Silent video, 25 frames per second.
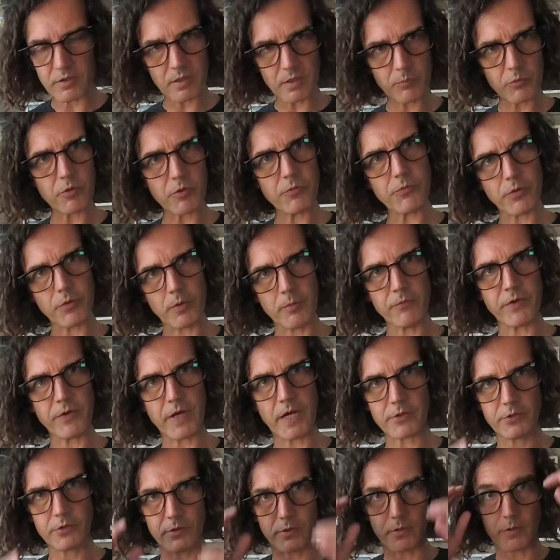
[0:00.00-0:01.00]
terms of form
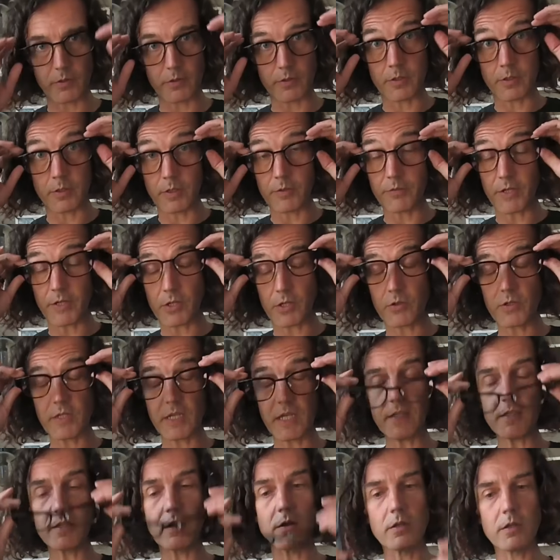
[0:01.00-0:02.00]
factor, if I could
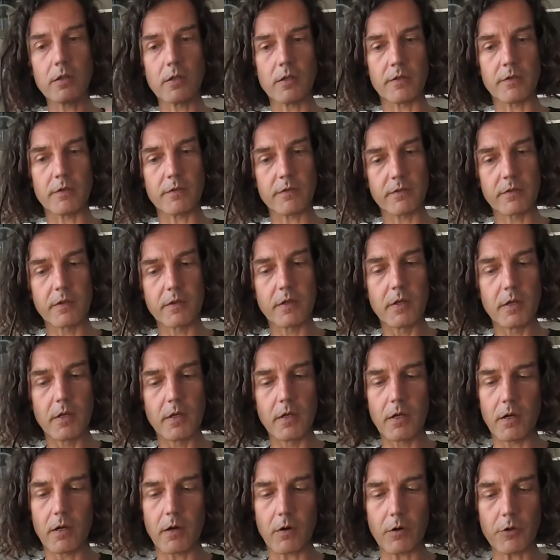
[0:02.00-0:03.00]
get the HoloLens
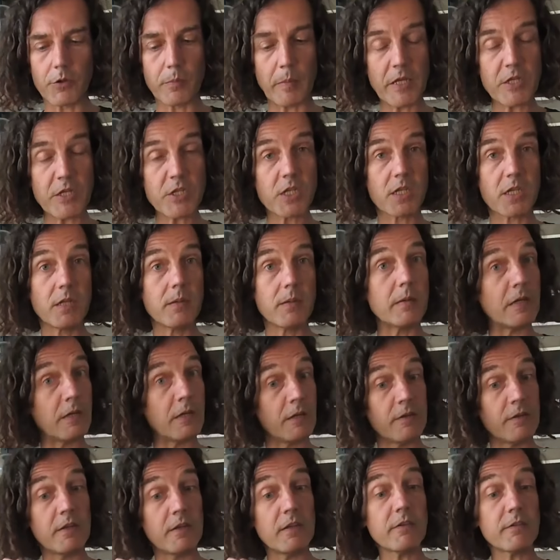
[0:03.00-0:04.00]
or the Magic Leap
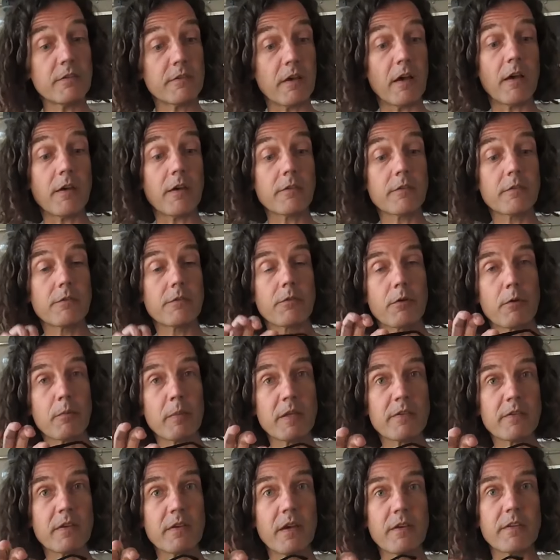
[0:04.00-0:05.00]
in this
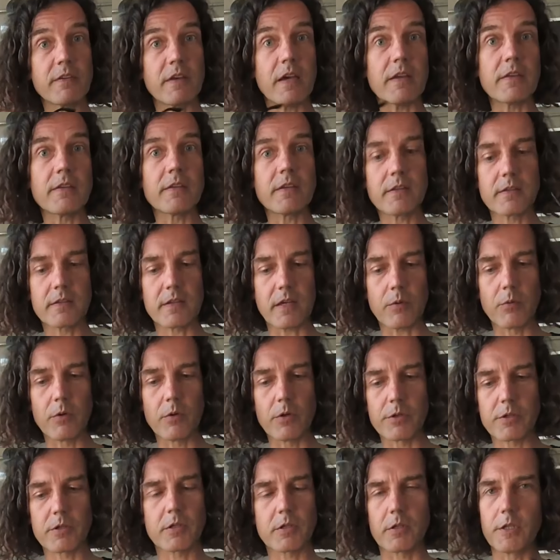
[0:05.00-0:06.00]
format size, I think that
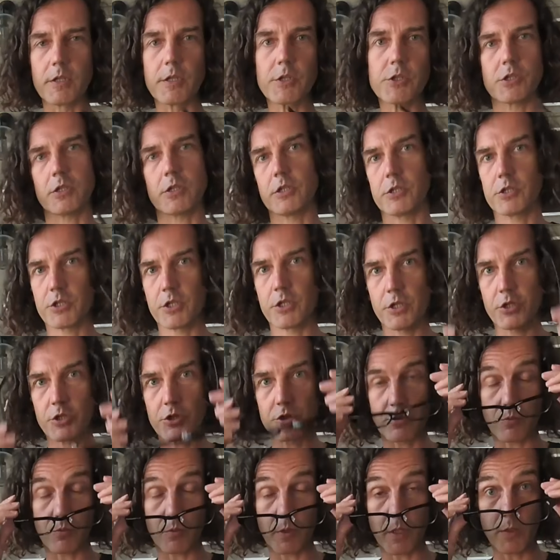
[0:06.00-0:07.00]
will literally change
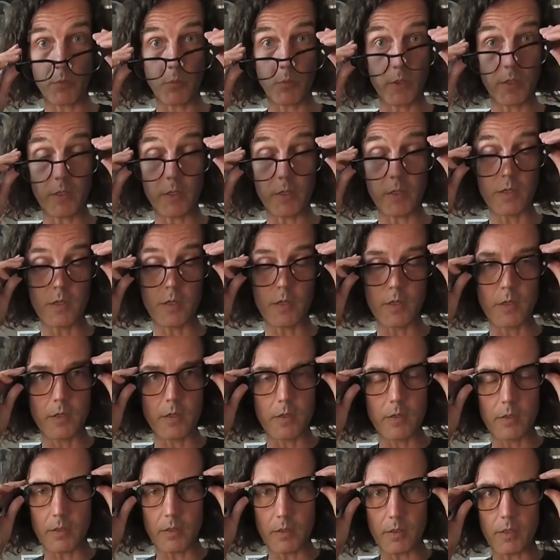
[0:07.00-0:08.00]
the way we
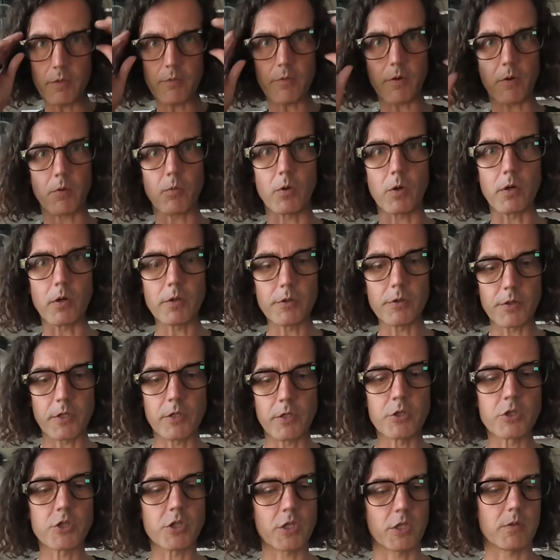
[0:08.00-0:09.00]
live our world
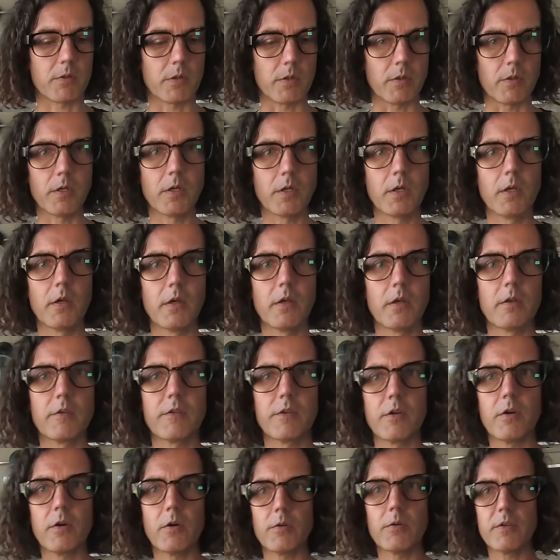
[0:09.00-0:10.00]
in general.
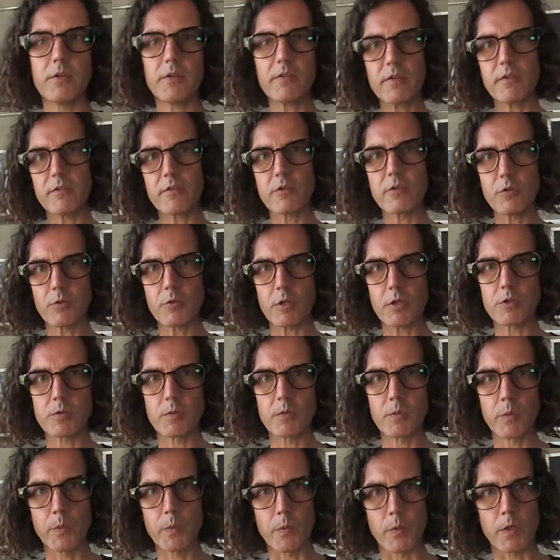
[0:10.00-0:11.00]
So this is the
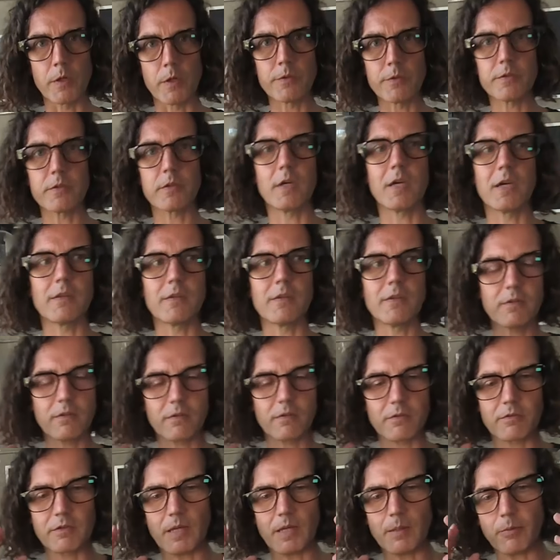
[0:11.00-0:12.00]
direction we want, and this
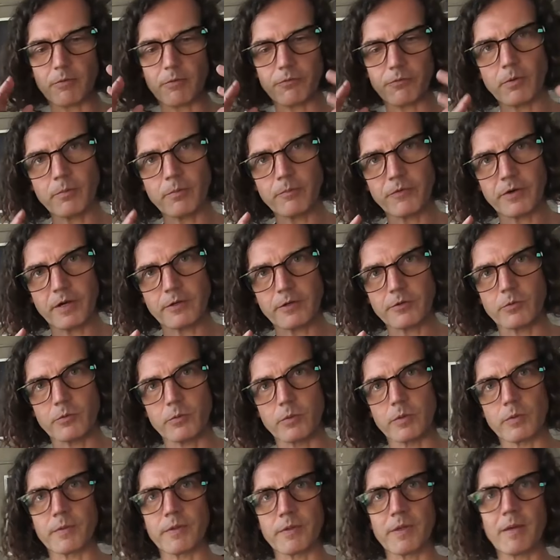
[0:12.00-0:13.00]
is the type of form factor
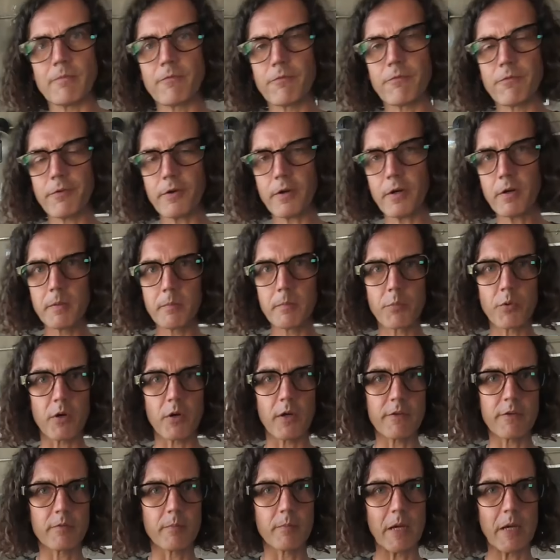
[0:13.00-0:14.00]
we want. I'm very
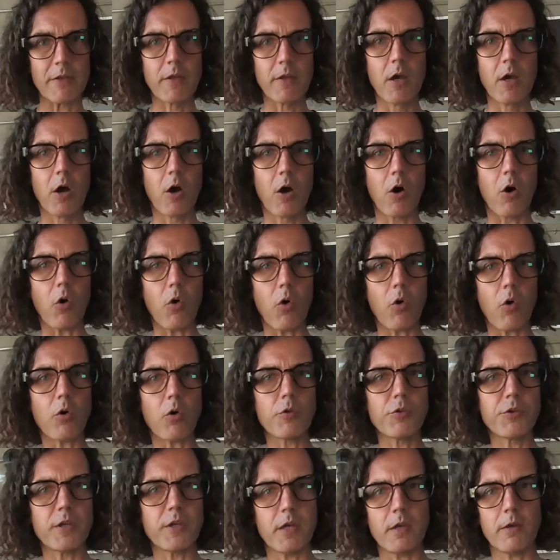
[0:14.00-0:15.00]
impressed about
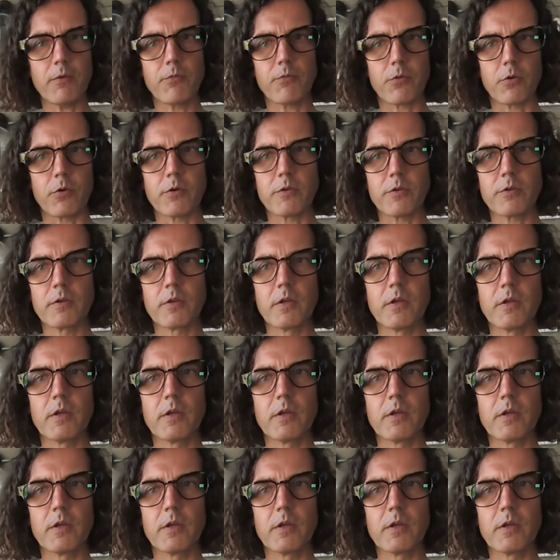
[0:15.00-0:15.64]
all the effort